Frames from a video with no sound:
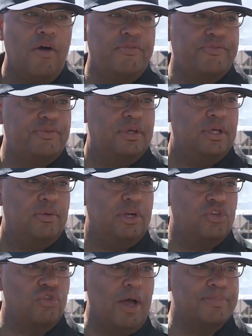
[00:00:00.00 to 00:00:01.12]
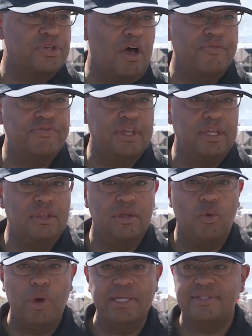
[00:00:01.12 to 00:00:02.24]
off when it drops off the,
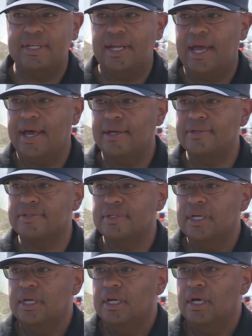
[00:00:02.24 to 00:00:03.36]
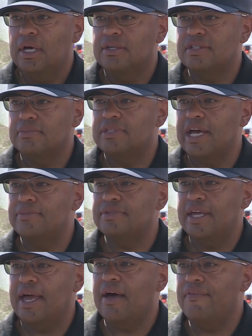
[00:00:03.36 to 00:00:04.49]
the waste it has. Uh, sometimes
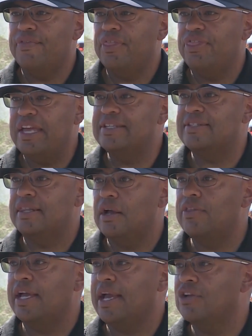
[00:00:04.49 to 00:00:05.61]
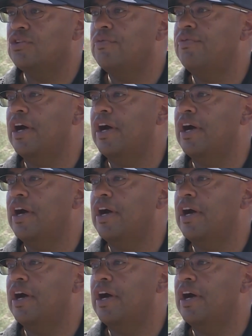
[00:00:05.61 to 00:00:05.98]
they have things in there that catch on